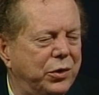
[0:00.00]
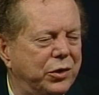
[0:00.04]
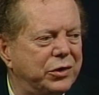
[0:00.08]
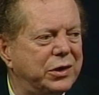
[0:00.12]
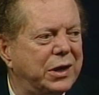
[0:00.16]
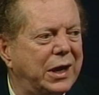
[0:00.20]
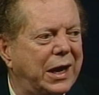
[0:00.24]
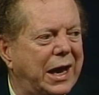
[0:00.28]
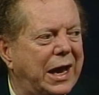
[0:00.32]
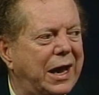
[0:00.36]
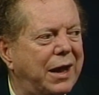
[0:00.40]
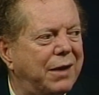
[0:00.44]

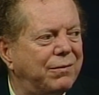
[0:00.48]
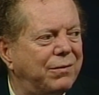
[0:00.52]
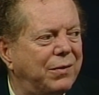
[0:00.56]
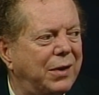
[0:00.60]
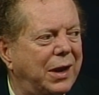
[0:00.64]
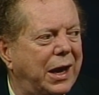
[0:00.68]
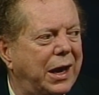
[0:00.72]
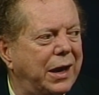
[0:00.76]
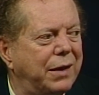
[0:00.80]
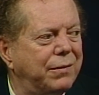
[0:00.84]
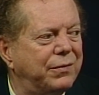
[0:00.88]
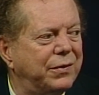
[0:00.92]
We're to
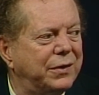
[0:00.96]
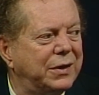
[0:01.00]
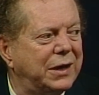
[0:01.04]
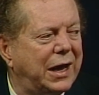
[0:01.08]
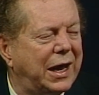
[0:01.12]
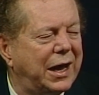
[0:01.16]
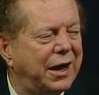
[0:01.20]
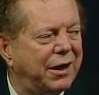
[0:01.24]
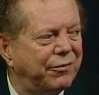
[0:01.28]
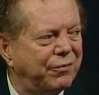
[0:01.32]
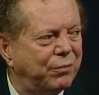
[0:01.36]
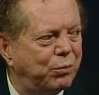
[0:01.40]
have life
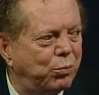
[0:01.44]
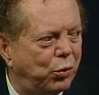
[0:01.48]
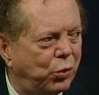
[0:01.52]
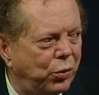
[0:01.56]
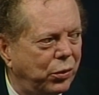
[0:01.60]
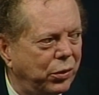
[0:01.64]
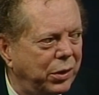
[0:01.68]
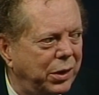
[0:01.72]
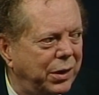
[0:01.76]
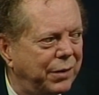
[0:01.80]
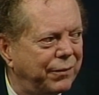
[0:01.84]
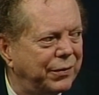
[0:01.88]
and to have
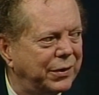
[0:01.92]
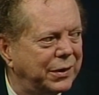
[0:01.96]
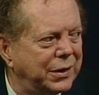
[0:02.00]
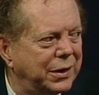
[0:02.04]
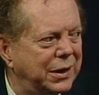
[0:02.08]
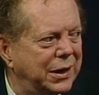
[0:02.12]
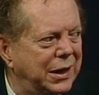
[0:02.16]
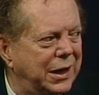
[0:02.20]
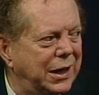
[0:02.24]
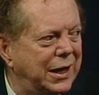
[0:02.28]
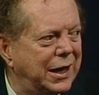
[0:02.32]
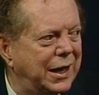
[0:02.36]
more of
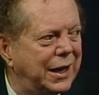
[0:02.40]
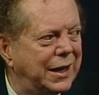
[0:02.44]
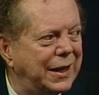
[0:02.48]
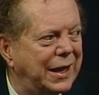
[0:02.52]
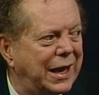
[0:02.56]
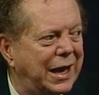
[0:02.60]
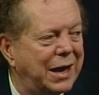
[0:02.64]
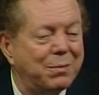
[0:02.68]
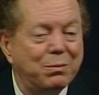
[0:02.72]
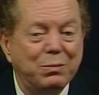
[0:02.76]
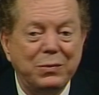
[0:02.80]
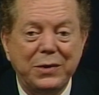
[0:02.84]
it.
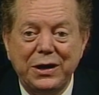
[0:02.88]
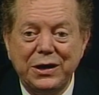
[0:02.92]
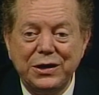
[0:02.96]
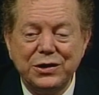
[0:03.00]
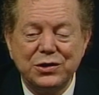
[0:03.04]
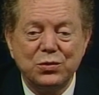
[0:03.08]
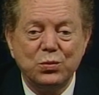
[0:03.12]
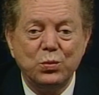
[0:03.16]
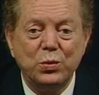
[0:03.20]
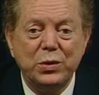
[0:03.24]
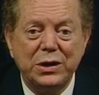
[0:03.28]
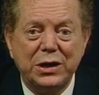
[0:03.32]
And that
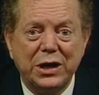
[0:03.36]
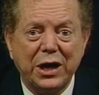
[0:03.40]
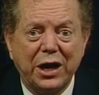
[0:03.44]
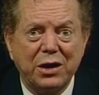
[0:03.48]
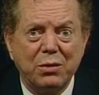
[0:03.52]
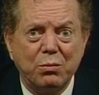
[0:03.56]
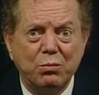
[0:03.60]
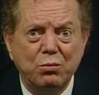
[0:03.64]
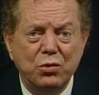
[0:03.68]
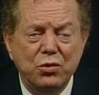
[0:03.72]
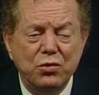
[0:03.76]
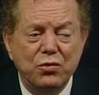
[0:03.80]
means we
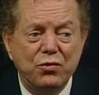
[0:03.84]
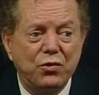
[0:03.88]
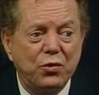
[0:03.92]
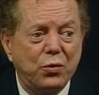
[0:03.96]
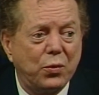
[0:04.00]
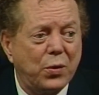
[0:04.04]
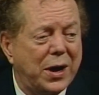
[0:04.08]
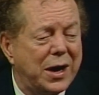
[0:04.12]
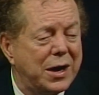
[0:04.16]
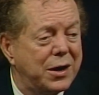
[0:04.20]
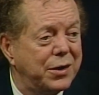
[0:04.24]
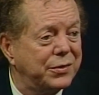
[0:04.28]
got to
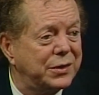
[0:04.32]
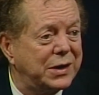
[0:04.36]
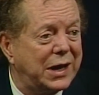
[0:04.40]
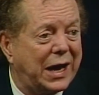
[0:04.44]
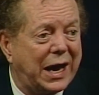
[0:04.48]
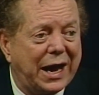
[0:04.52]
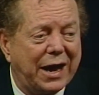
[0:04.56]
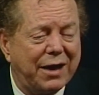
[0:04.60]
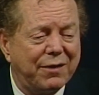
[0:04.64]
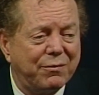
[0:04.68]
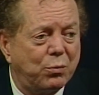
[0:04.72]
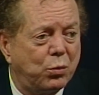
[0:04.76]
move
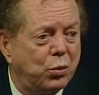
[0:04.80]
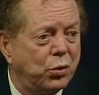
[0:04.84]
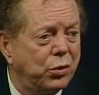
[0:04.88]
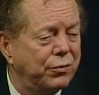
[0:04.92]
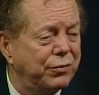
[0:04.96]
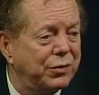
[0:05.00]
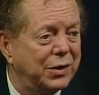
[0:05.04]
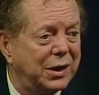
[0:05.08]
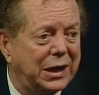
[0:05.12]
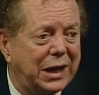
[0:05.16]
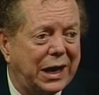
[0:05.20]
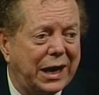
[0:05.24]
around to have
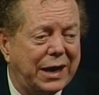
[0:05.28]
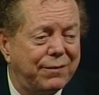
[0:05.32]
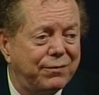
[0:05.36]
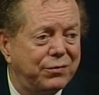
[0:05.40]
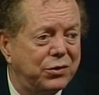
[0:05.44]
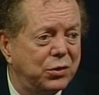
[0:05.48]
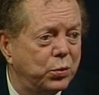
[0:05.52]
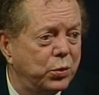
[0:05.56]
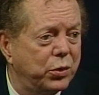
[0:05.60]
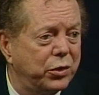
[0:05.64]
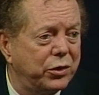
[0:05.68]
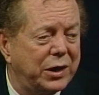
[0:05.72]
more of the
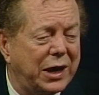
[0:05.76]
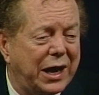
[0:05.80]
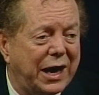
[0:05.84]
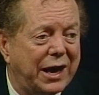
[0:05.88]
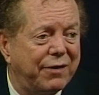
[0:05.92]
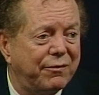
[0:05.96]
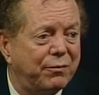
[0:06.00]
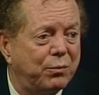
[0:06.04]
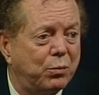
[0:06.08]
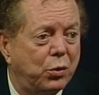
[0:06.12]
life that we're to